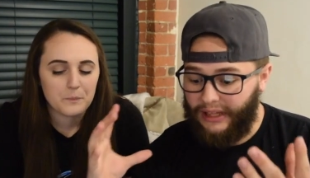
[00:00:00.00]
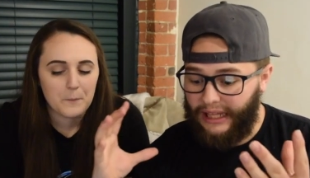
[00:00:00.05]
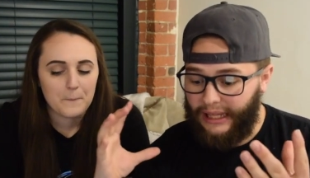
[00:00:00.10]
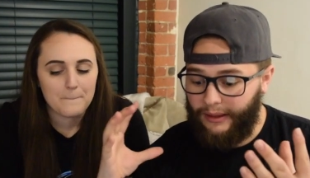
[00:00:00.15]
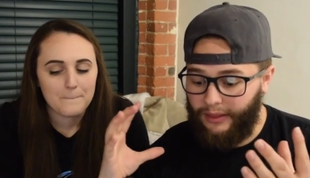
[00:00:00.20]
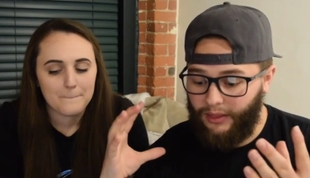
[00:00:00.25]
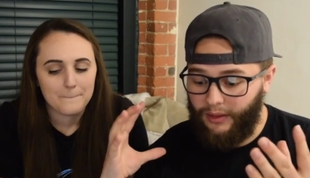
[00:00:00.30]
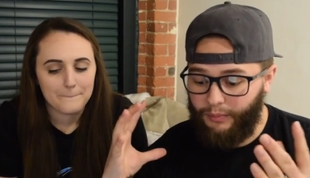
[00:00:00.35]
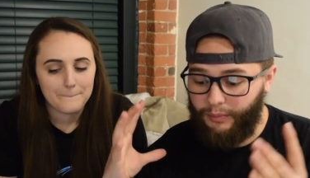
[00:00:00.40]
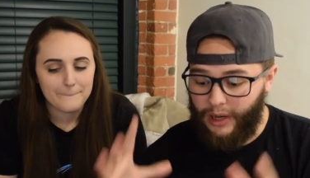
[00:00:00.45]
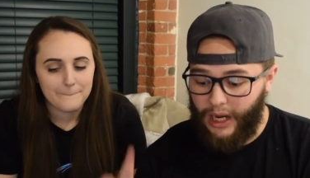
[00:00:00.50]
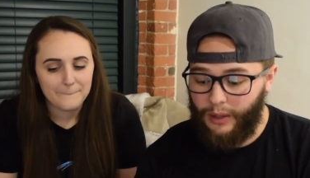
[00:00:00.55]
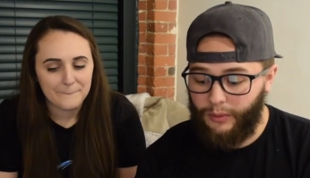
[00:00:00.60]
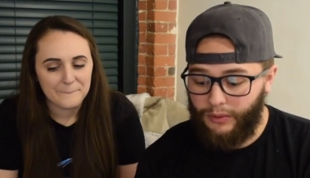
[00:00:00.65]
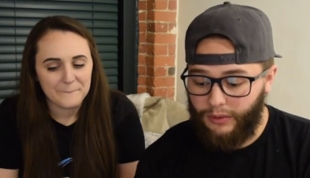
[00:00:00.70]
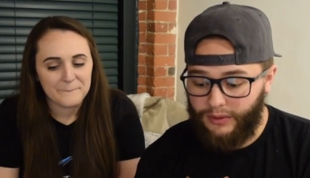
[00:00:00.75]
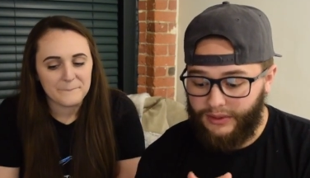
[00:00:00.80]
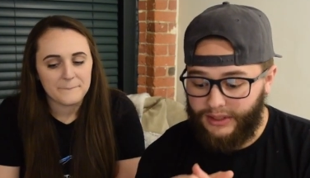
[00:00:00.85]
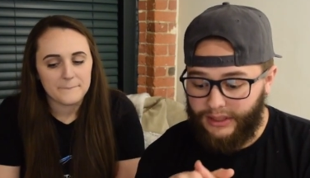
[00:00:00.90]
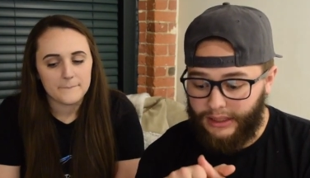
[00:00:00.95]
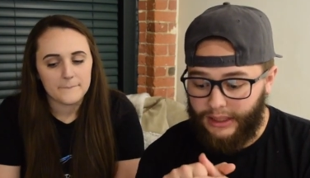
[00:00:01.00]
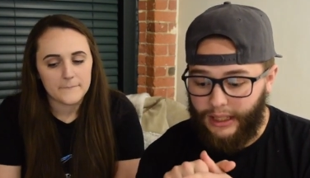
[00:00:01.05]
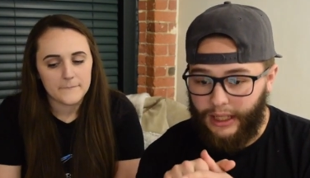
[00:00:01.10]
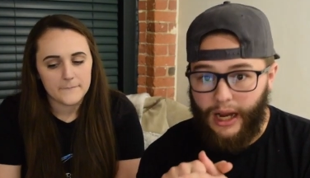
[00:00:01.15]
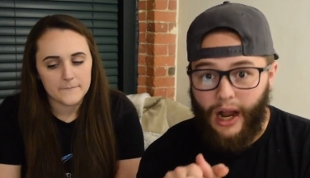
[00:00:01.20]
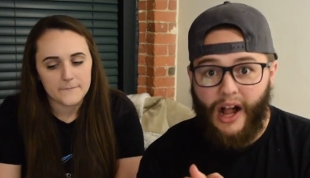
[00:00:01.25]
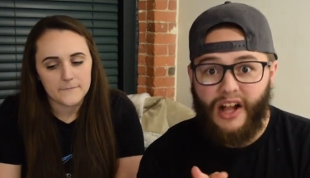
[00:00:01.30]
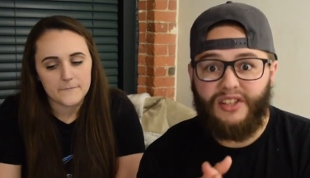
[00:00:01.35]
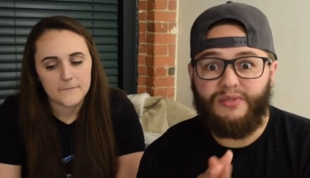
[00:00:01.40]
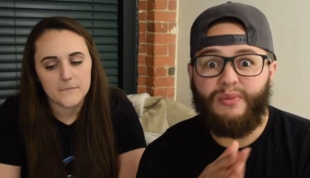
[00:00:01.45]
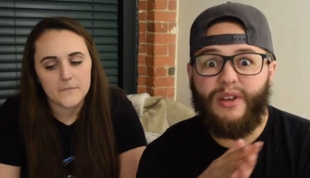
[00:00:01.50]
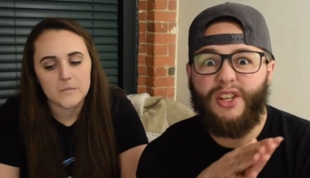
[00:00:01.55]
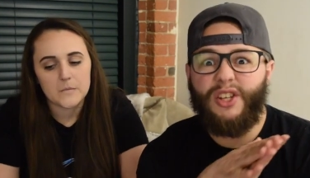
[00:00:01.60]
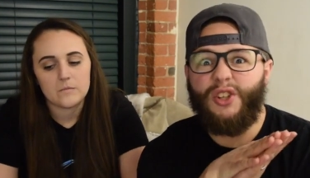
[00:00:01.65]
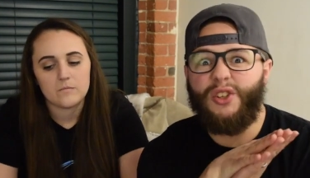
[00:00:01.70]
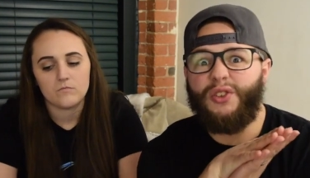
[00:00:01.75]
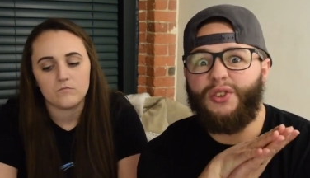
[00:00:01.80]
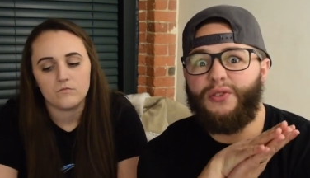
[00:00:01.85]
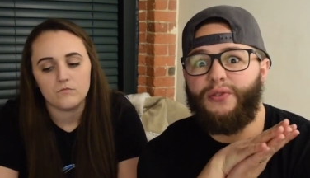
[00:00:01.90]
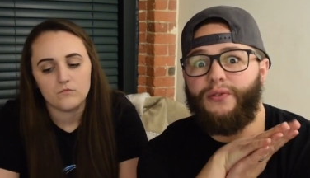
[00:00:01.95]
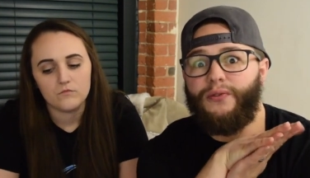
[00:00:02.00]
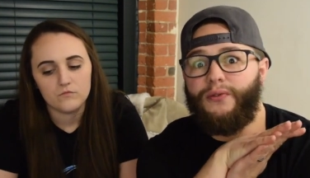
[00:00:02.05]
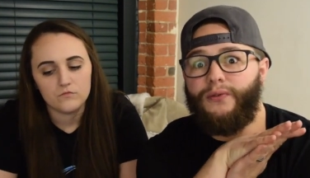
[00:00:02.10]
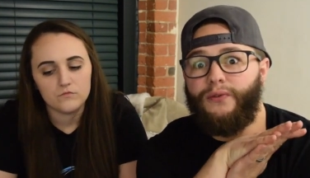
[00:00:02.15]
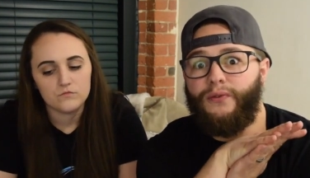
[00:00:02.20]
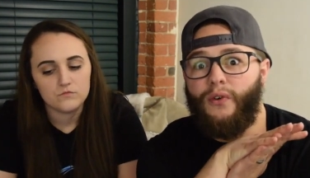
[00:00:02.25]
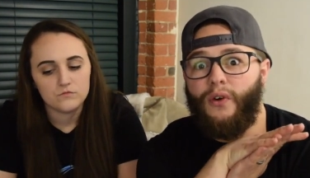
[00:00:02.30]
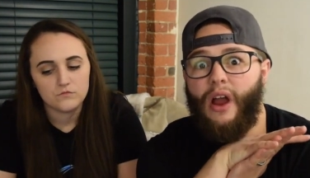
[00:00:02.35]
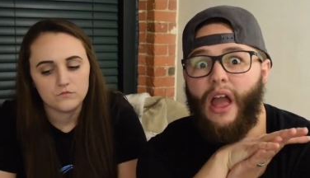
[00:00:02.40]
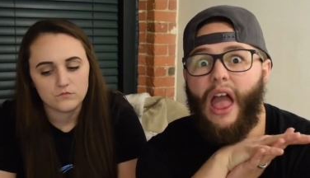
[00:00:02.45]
Speaker 1: that the Bible is God's message for